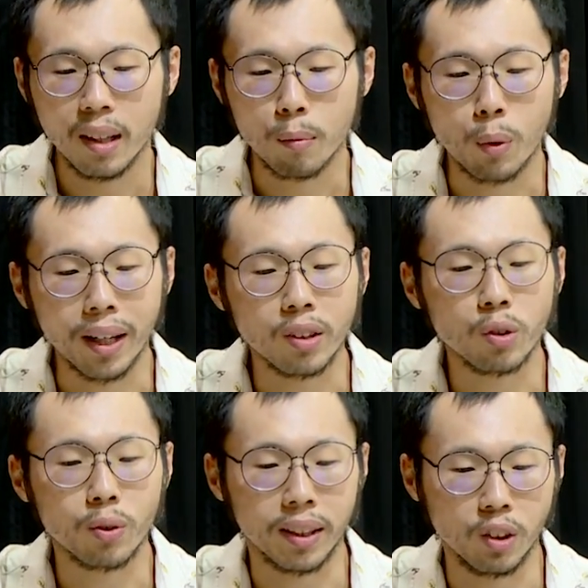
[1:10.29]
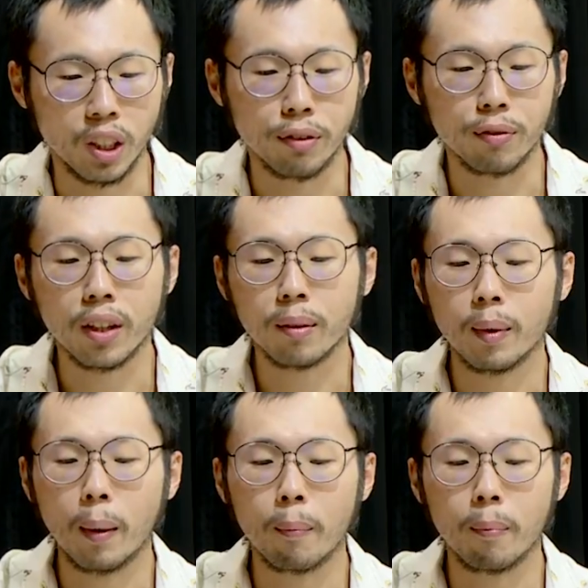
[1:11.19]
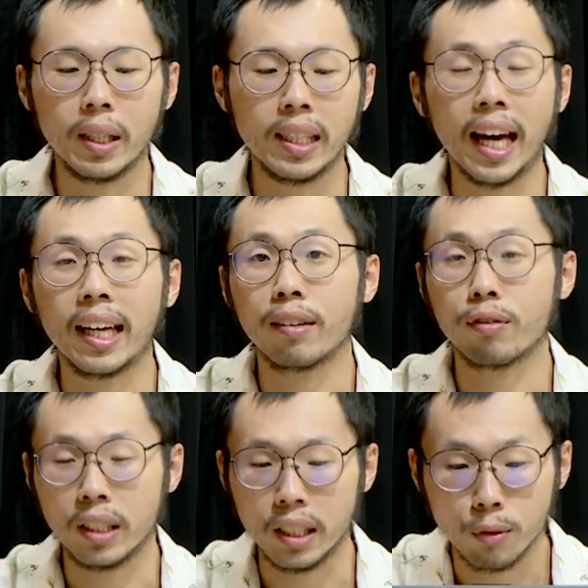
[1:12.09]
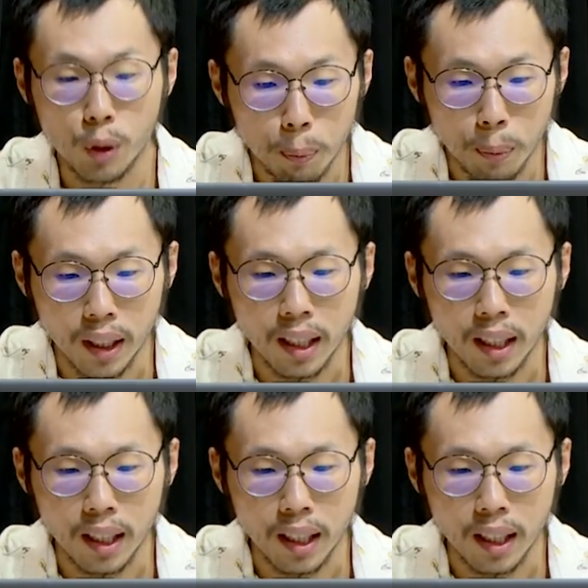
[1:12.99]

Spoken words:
brand strategy firm BAV Group